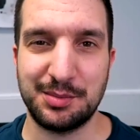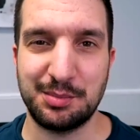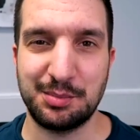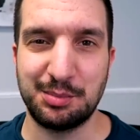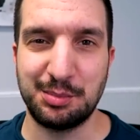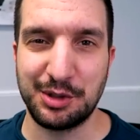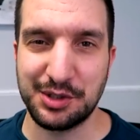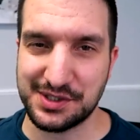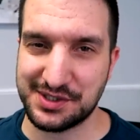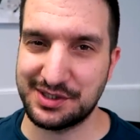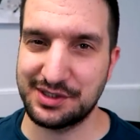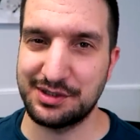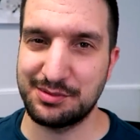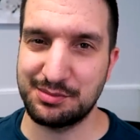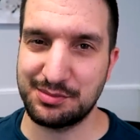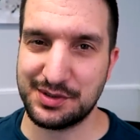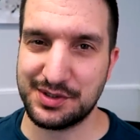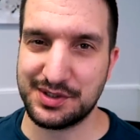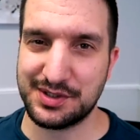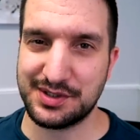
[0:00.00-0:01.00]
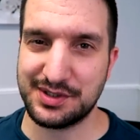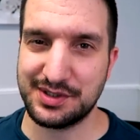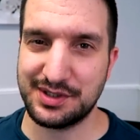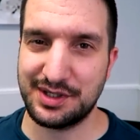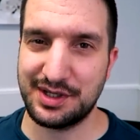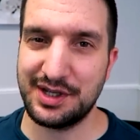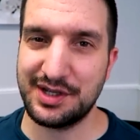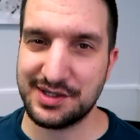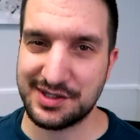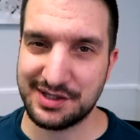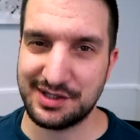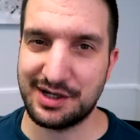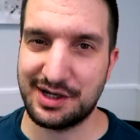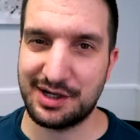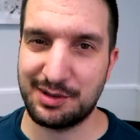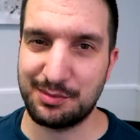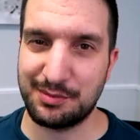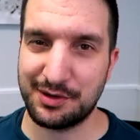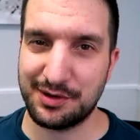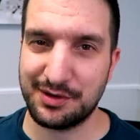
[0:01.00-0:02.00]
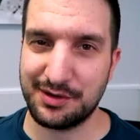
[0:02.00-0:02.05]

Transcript: Muslims, Islam.